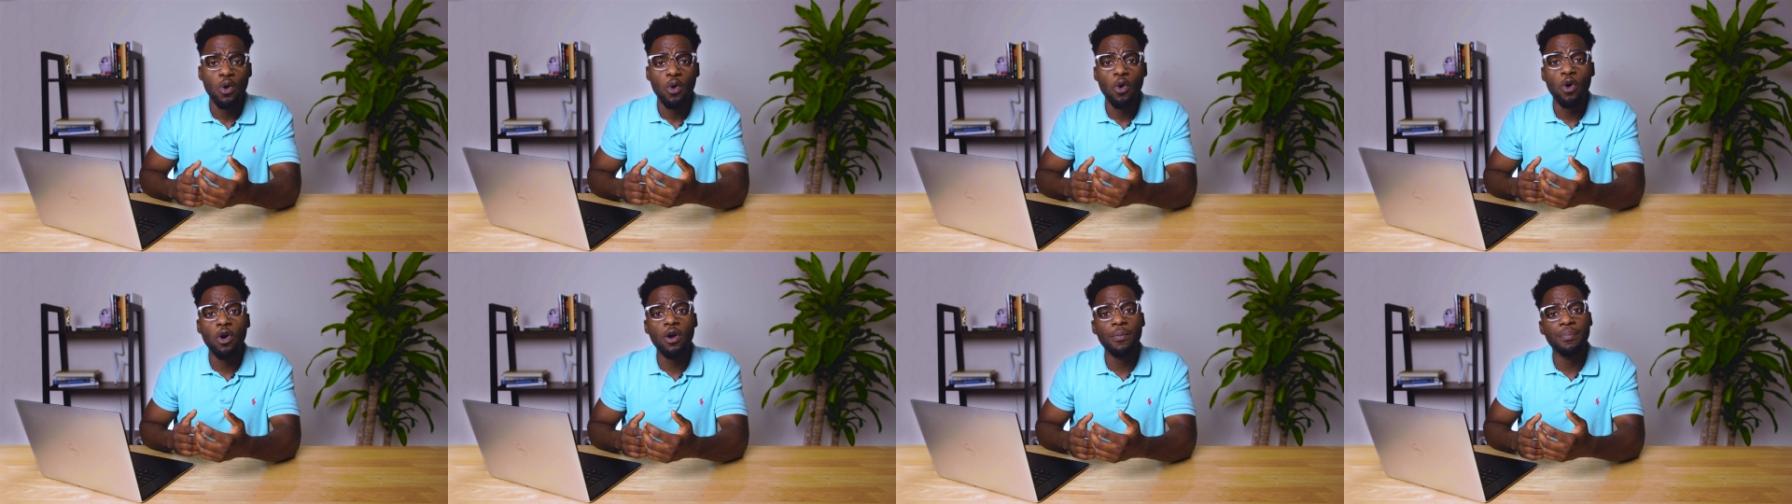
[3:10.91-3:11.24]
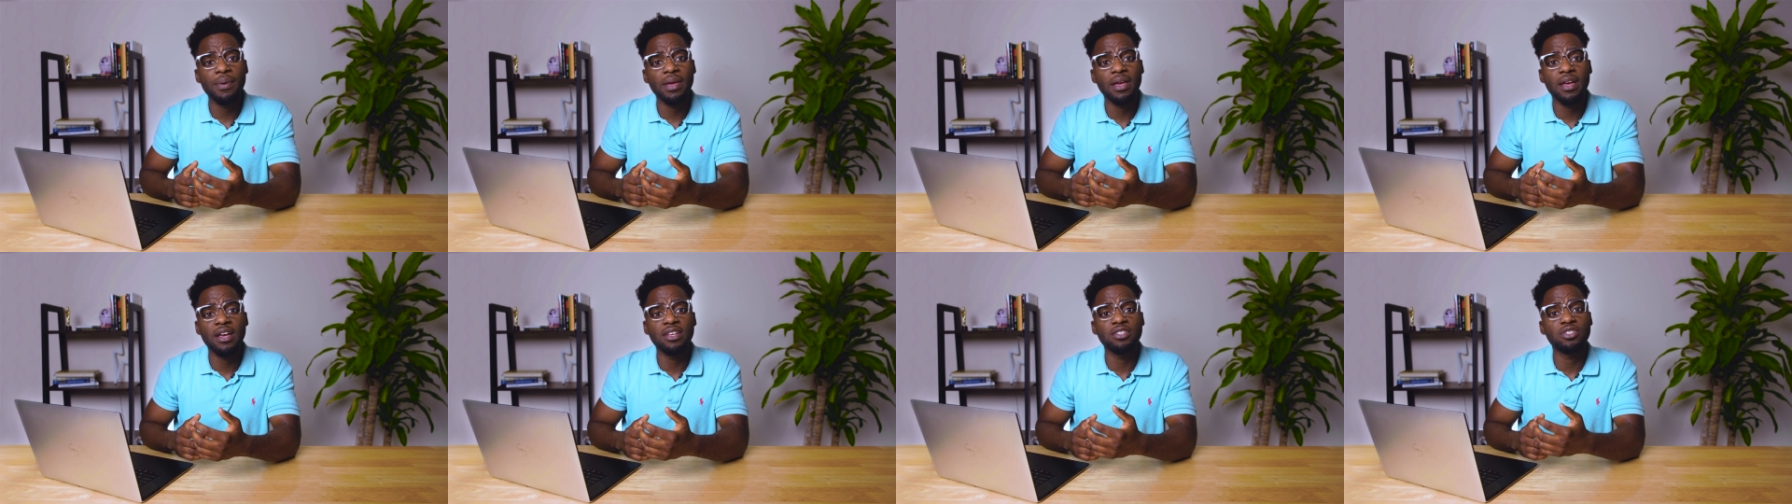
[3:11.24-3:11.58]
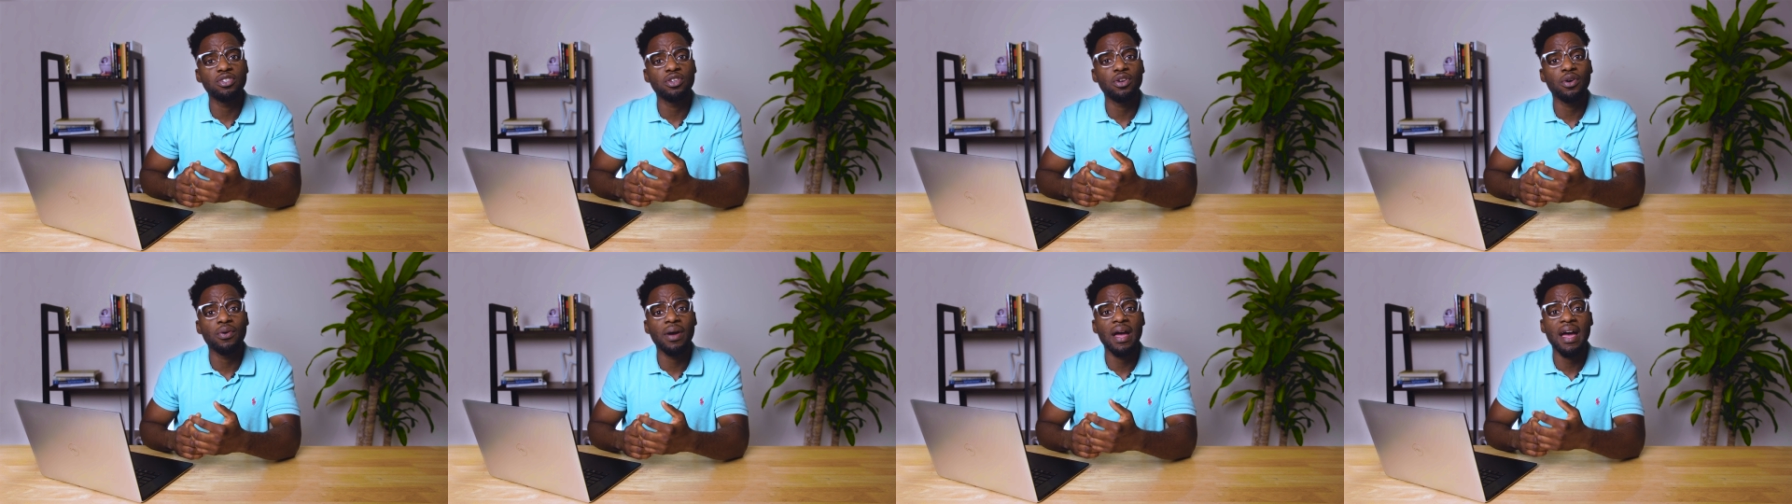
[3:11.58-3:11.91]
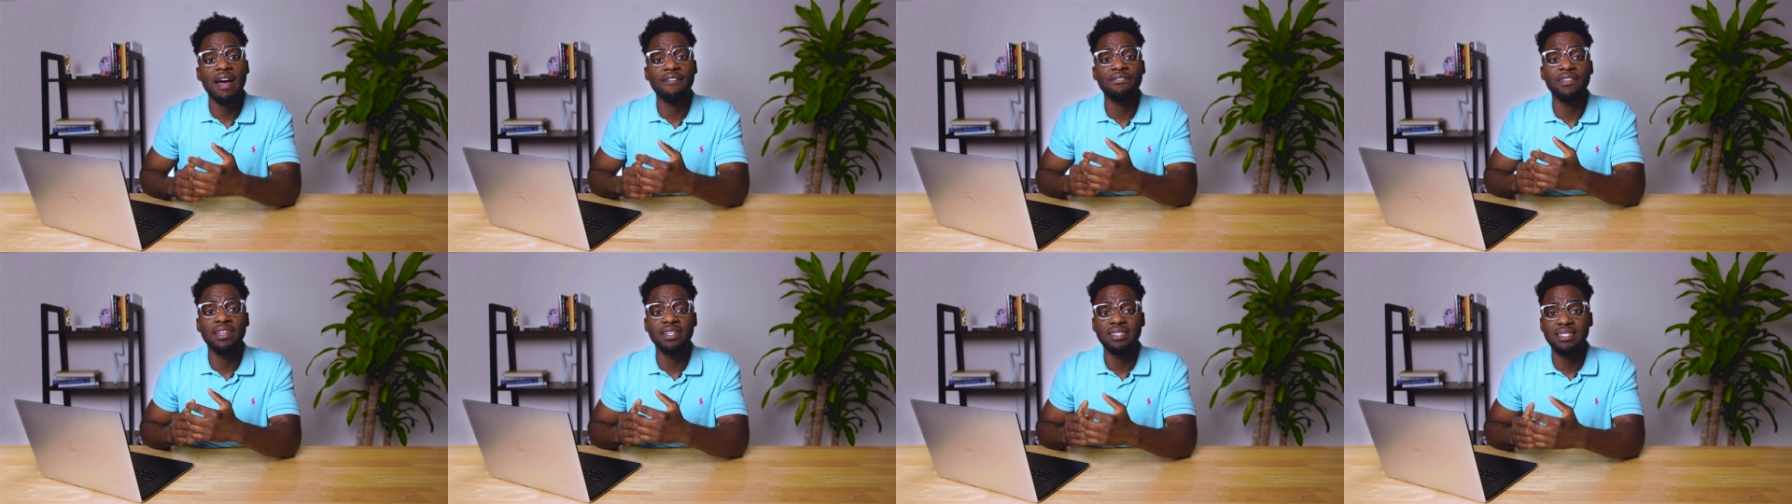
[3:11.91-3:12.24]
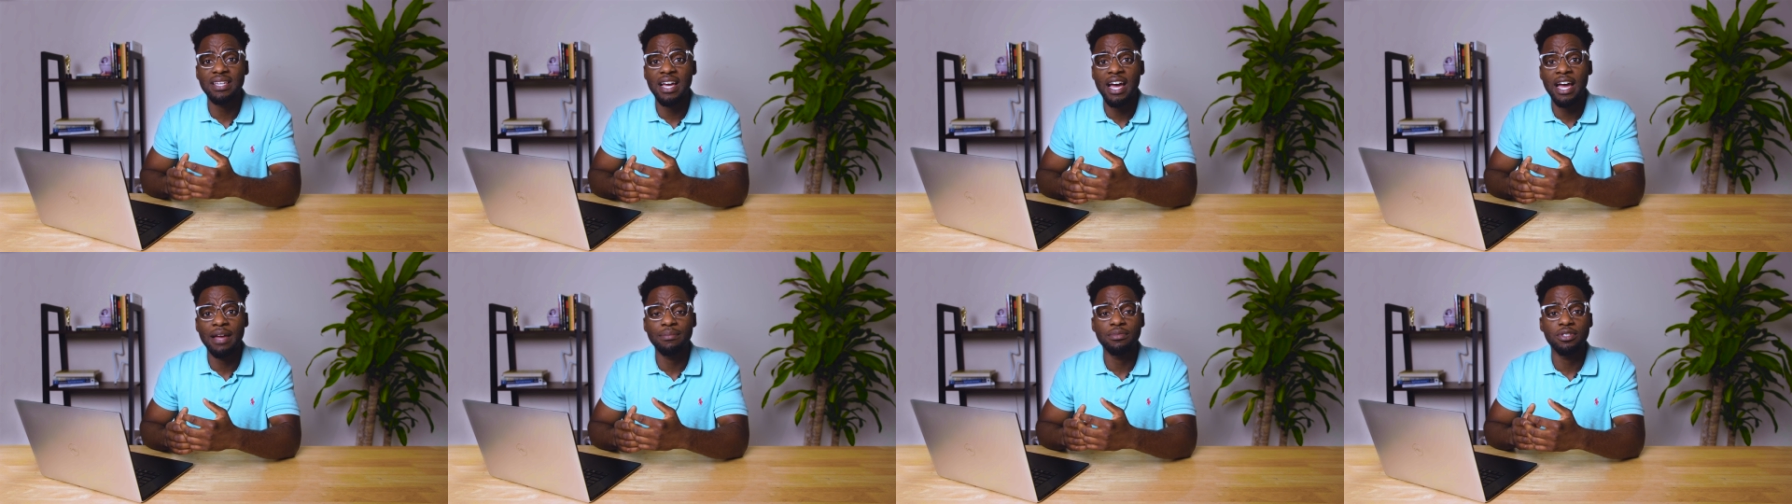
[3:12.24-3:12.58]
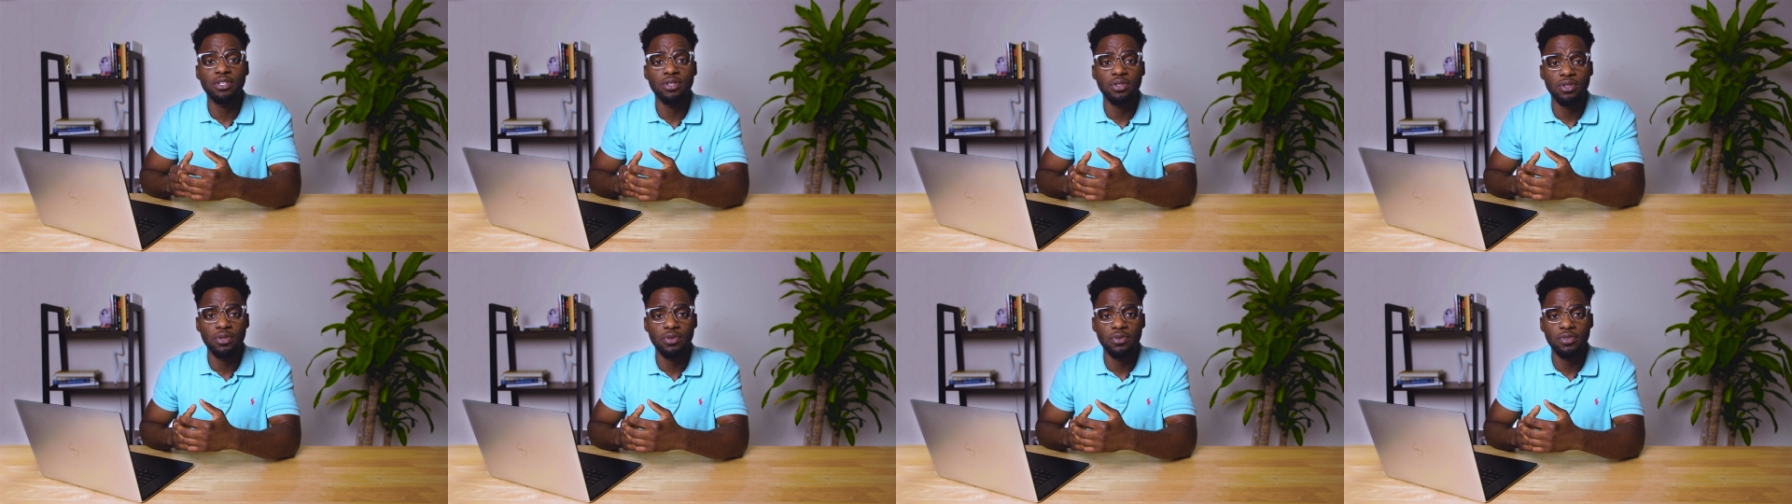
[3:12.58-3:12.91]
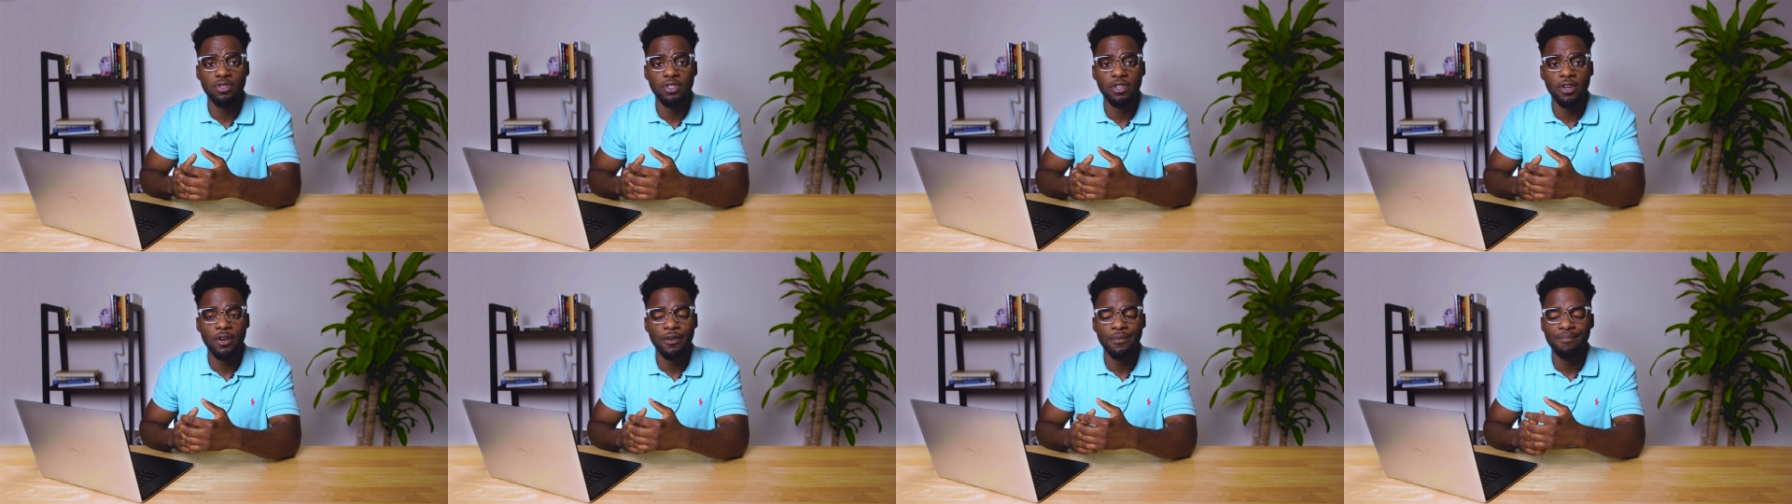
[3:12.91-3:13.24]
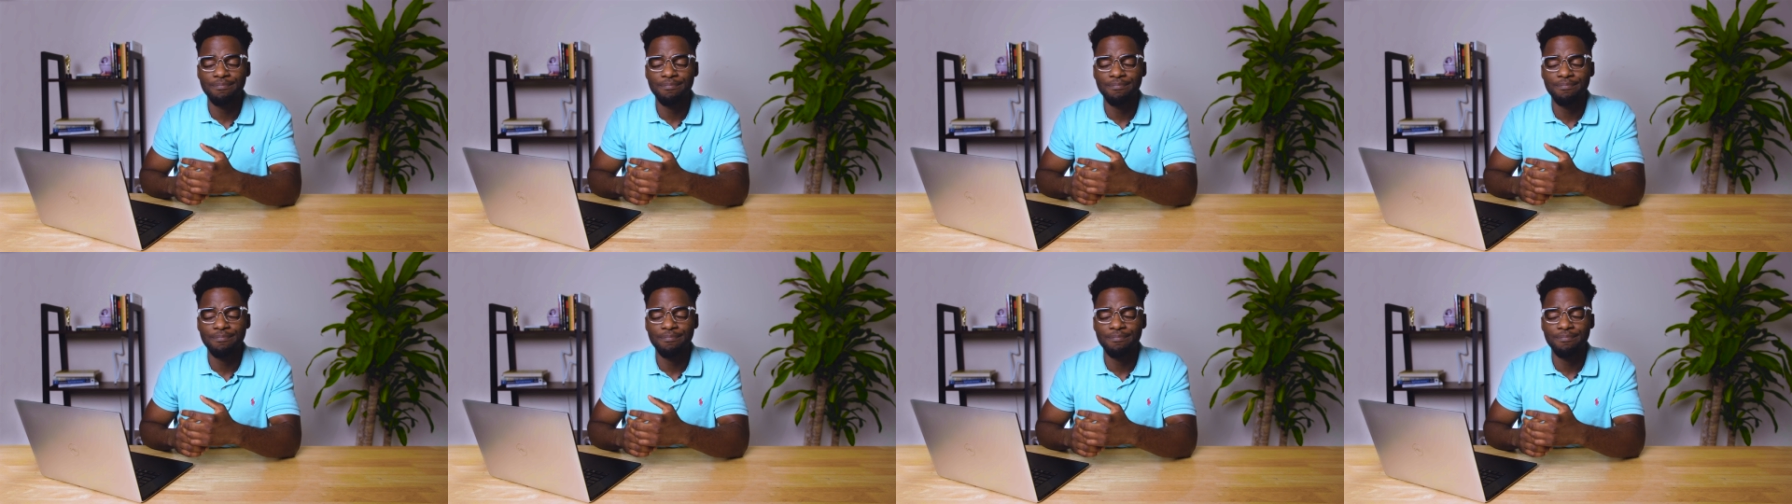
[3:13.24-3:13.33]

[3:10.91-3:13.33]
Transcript: or because you don't have the time to do so.